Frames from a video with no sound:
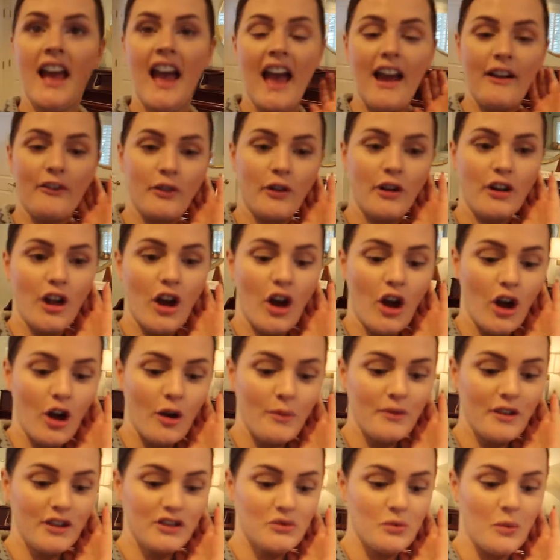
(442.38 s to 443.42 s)
Everyone at
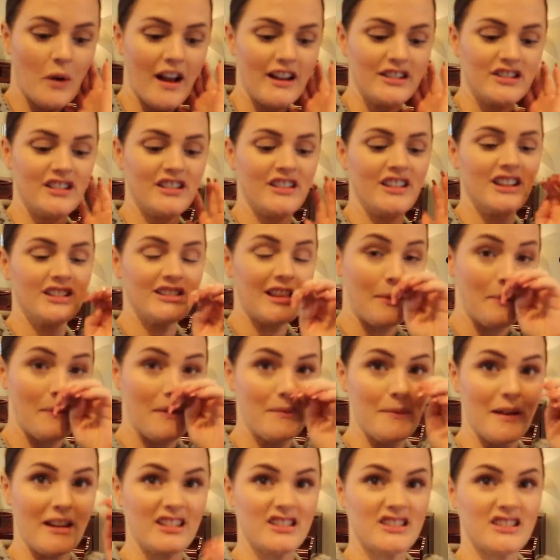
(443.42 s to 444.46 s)
home that's watching this, that
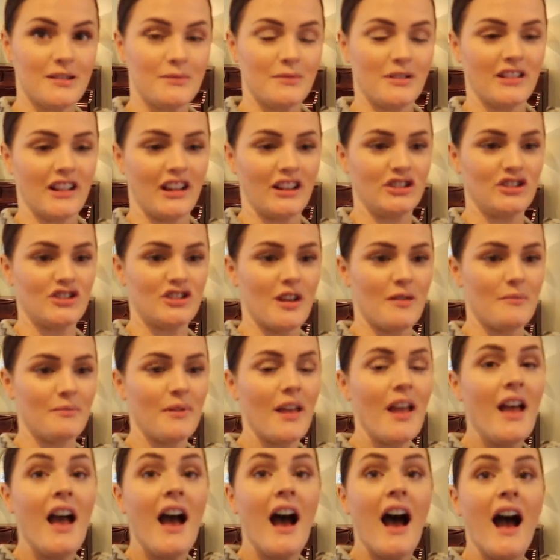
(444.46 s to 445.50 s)
made my stomach like jump.
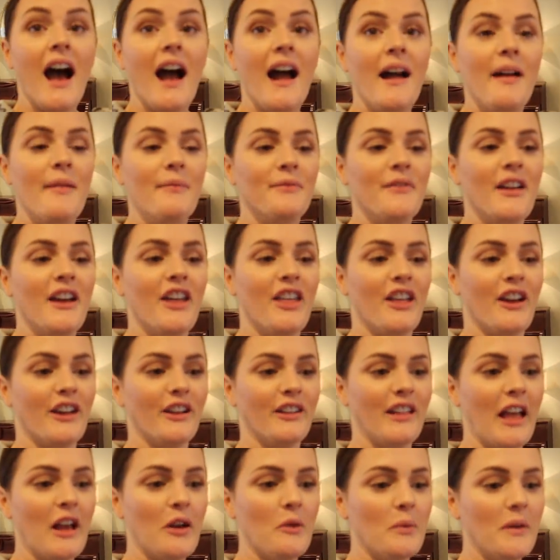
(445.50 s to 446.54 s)
Um,
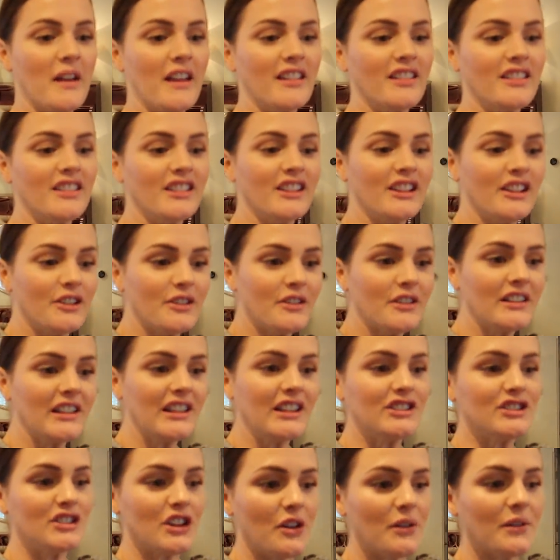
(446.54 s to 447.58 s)
they're like, we
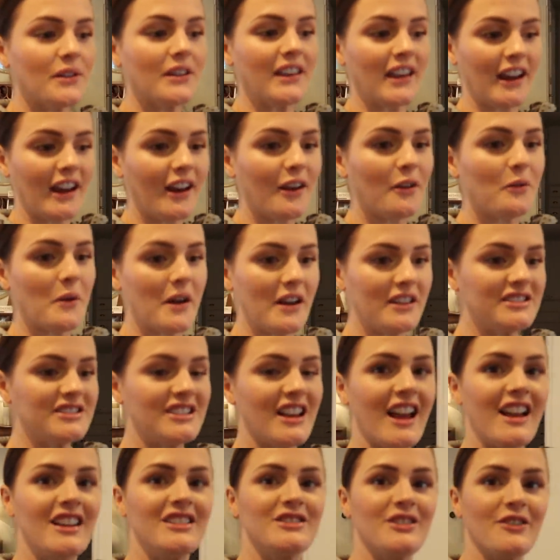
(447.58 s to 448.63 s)
literally don't care what
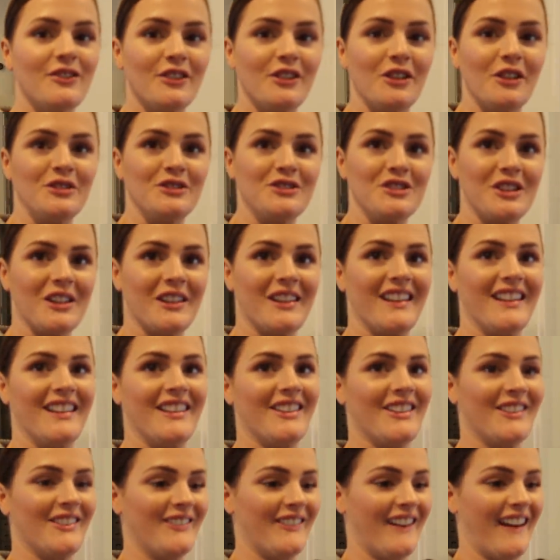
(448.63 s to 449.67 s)
size of clothes your kids
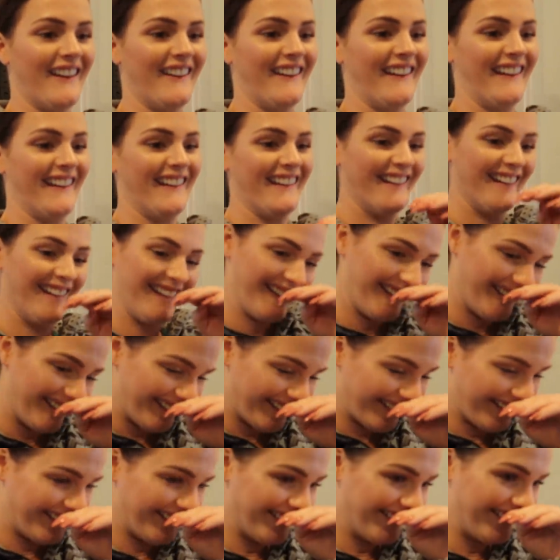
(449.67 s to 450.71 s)
are
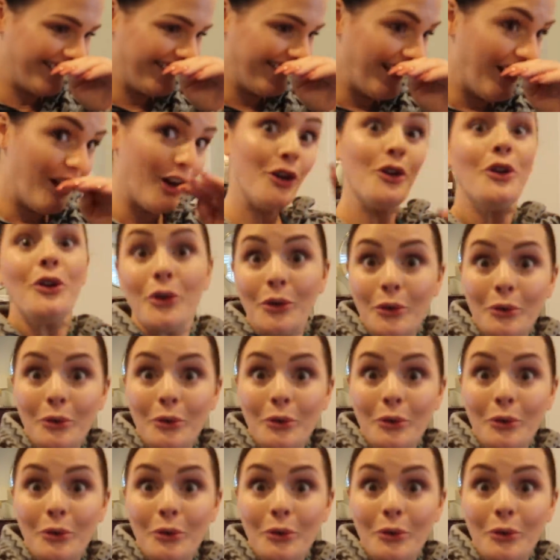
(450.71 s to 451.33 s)
wearing.